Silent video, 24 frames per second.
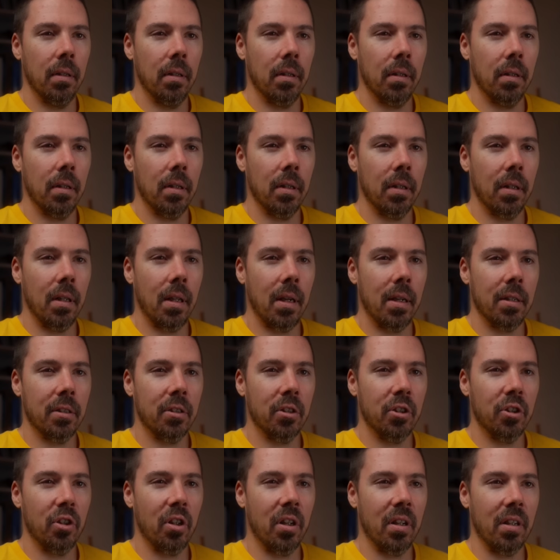All right, last
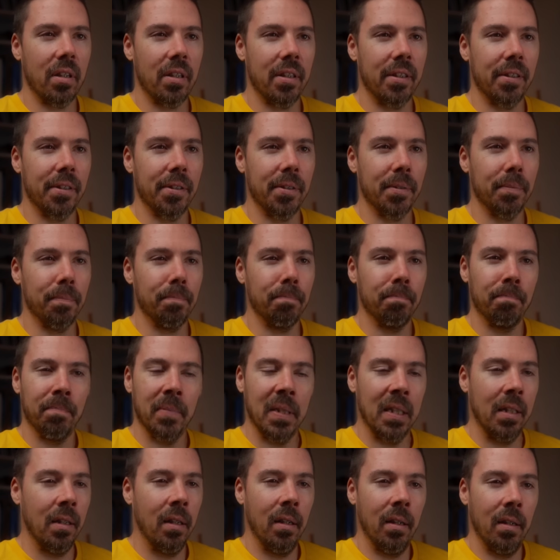shot here.
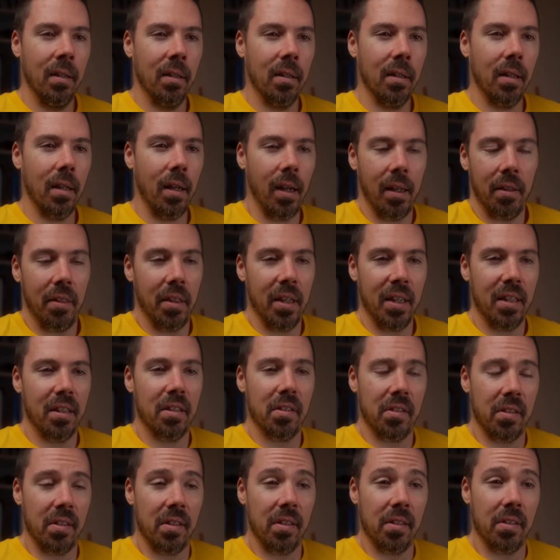I think
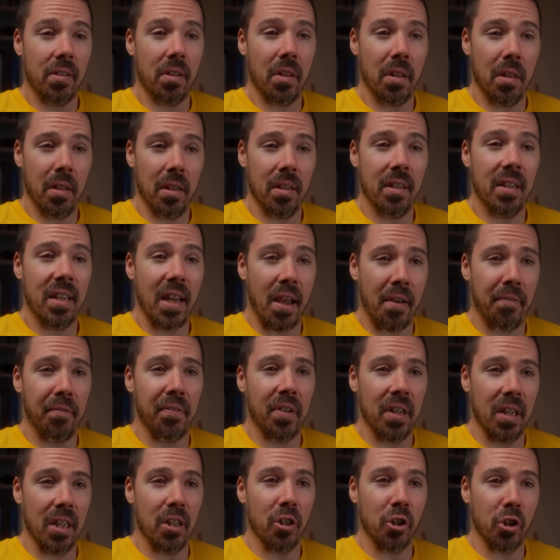this is the
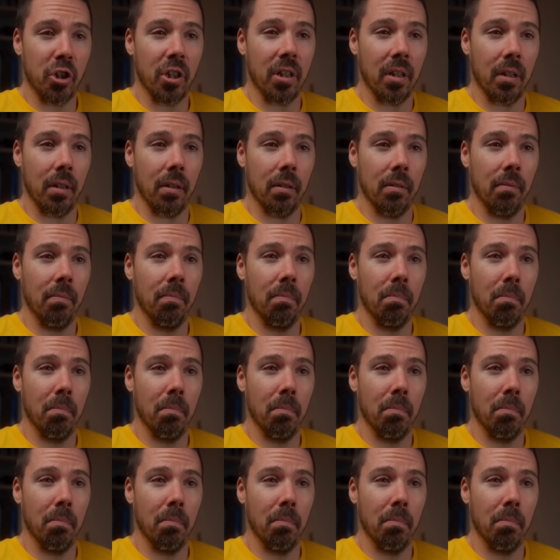definition